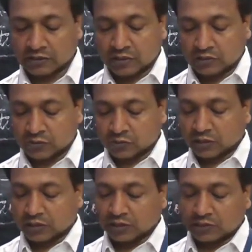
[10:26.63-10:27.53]
So
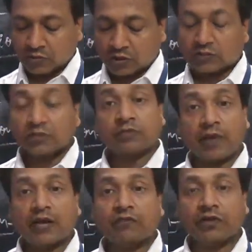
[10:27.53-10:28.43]
it is a process
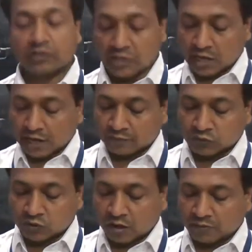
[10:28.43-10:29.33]
by which
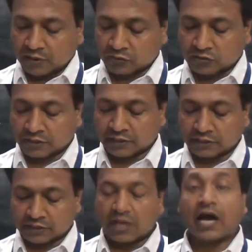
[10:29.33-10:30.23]
absorbed
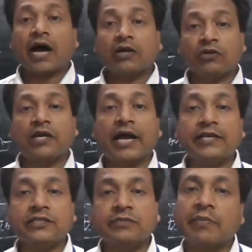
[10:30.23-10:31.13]
nutrients are
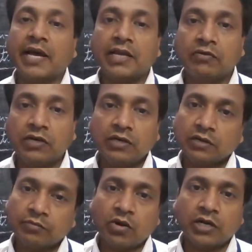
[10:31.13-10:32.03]
utilized by our
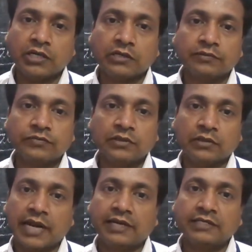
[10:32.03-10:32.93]
body,
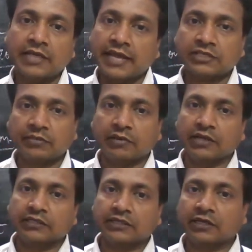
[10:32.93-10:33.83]
that is
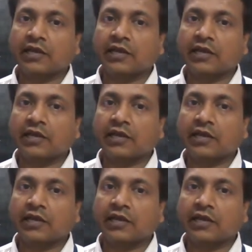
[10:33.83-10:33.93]
assimilation.